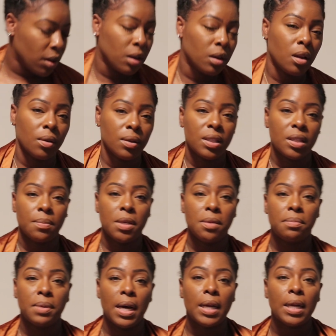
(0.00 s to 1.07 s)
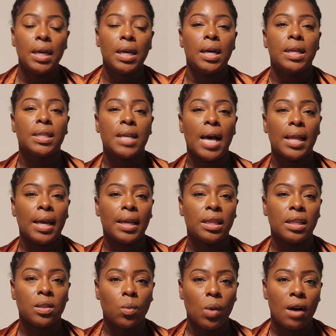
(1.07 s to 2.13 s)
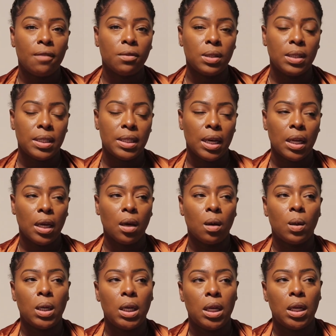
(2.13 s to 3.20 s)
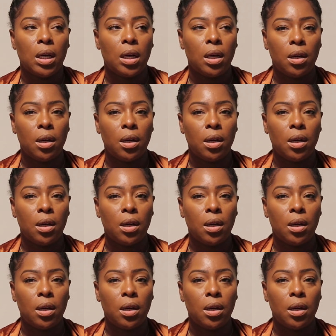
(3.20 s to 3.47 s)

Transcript: it close to me, but it's got like this waffle detailing on it.